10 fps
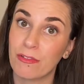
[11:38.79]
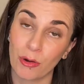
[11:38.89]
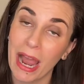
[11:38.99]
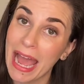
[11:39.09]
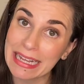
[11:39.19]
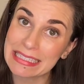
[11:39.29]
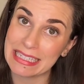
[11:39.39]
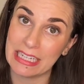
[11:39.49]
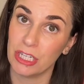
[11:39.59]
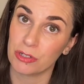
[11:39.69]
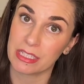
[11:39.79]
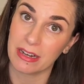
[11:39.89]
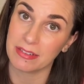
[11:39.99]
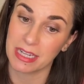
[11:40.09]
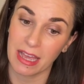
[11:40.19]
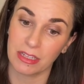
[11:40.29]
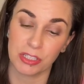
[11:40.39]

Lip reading: cracks in your set of tiles.